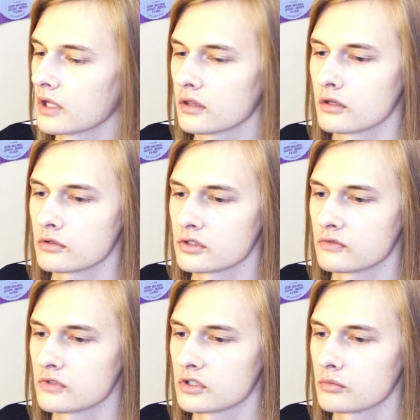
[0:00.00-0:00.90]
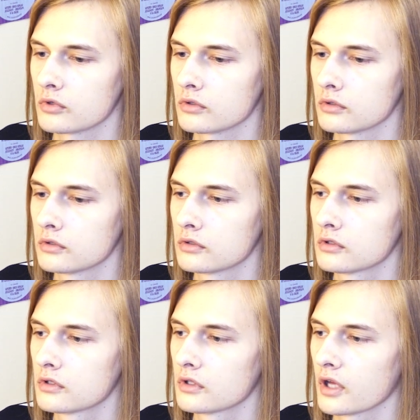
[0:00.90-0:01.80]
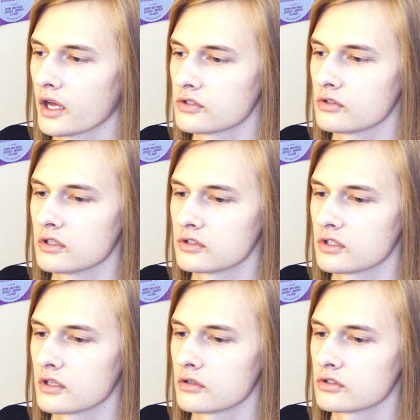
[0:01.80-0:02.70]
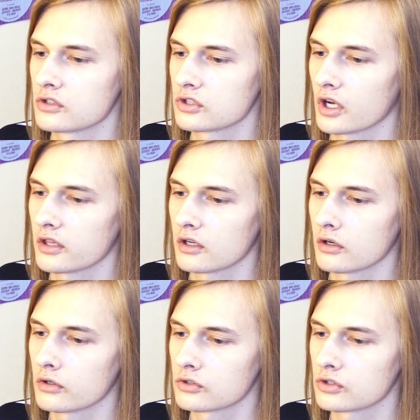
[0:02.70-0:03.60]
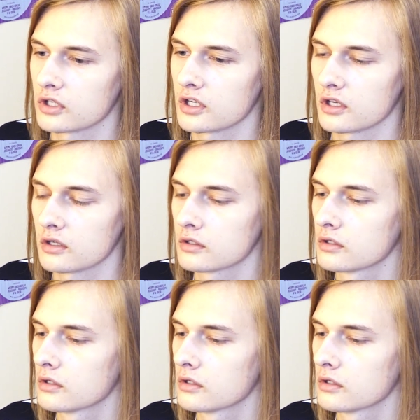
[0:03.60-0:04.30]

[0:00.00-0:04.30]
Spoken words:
make those invisible, as you can see, there's a shot there, ultra key.